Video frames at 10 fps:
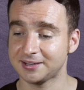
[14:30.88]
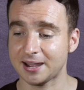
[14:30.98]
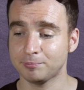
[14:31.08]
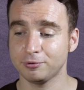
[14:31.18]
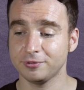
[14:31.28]

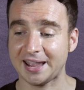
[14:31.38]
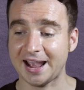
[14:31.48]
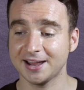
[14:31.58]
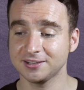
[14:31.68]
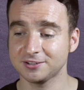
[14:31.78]
example,
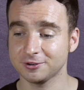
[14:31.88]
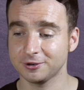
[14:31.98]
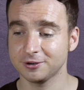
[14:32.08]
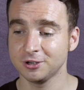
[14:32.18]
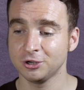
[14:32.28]
the
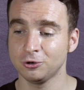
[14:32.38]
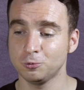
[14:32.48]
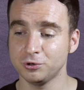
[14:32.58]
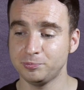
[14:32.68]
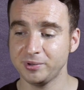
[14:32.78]
answer
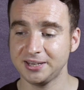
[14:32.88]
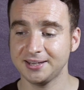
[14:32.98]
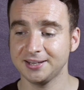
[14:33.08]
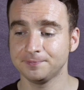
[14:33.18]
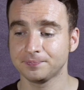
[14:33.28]
would
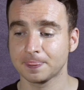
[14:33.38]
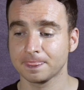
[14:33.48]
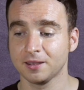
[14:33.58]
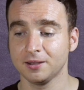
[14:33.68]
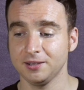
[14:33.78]
be,
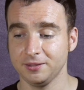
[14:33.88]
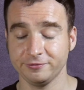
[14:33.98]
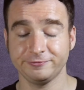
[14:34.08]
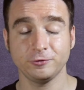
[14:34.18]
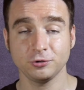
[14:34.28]

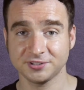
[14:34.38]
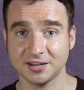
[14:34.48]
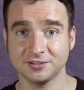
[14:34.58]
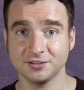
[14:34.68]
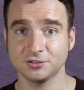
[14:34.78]
the full
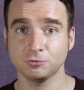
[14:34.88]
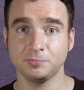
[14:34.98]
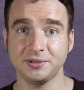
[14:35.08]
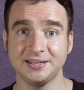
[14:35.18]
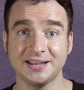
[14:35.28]

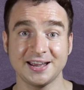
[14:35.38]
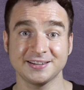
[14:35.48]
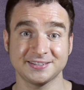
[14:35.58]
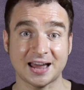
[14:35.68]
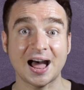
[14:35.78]
sentence would be,
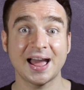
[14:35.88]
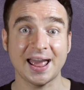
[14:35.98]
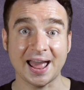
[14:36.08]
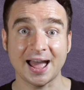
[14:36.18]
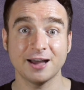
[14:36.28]
yes,
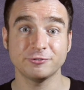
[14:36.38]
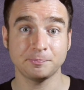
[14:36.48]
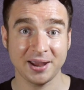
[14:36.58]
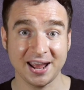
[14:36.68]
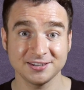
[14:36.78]
I
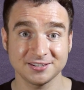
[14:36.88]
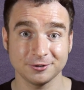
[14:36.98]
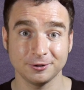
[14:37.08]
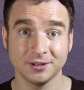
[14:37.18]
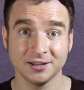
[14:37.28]
have a
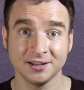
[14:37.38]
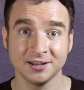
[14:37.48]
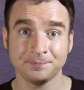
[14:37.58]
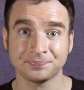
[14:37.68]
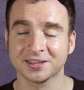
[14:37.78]
pencil.
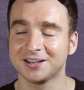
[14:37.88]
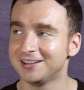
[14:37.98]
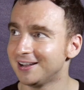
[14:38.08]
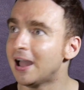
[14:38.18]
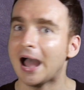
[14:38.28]

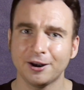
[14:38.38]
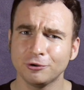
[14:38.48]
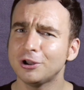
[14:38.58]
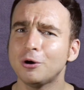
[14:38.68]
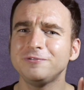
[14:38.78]

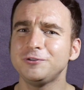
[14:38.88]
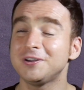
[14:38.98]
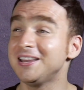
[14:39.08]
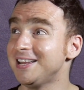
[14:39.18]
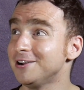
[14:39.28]
I don't know
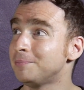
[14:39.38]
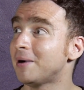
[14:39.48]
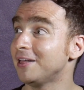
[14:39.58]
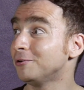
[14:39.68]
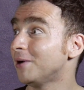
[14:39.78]
if you can
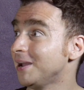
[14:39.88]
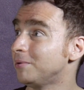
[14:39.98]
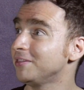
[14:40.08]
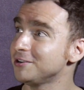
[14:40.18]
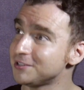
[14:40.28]
hear, by the
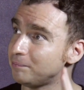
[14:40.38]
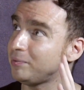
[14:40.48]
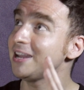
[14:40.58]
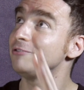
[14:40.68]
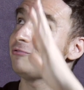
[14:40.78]
way, but there's a
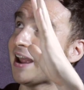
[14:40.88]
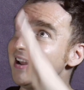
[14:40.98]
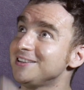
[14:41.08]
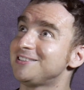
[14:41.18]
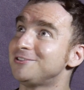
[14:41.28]
big
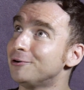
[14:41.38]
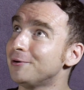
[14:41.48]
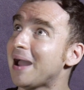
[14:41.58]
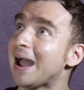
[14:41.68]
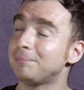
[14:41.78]

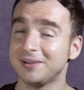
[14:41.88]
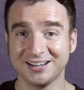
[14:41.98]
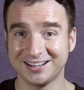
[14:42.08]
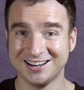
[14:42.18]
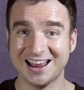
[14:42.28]
rainstorm
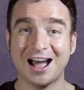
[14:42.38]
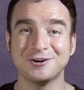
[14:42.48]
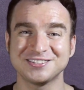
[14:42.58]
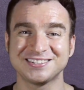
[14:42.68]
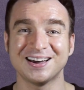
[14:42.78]
happening
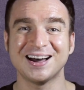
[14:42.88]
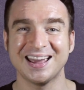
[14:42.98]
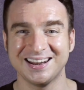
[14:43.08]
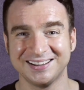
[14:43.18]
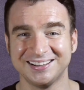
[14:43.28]

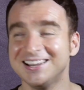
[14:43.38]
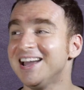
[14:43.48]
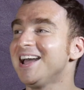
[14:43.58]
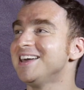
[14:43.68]
outside.